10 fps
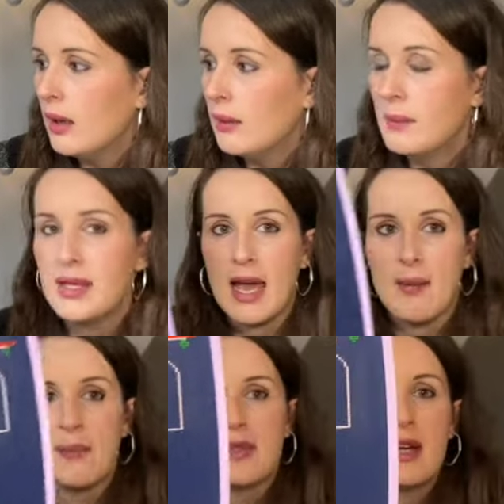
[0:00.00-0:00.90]
But yeah,
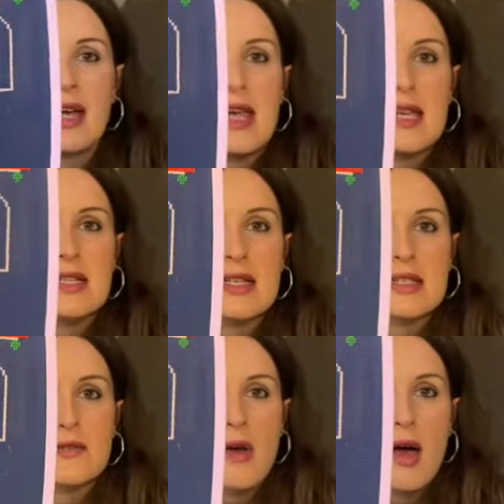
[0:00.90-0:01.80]
that is
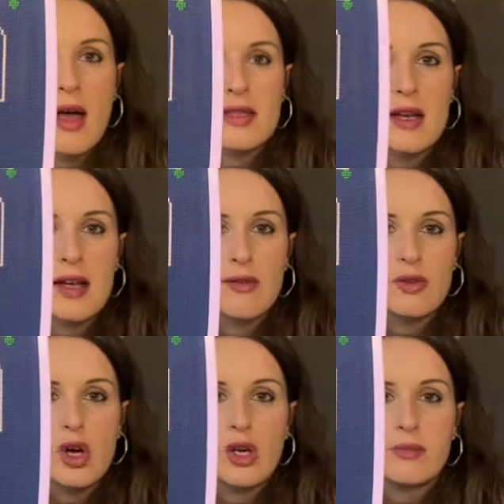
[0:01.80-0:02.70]
as far as I have
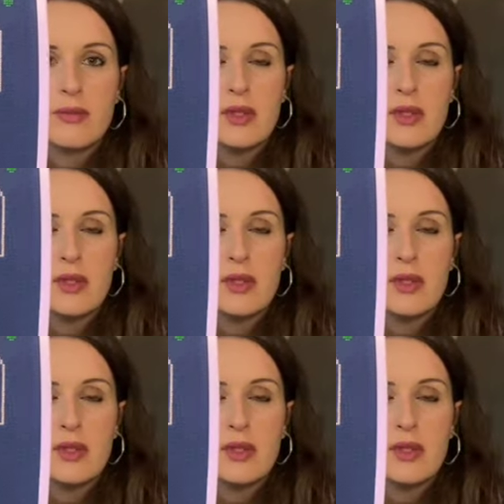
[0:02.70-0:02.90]
got.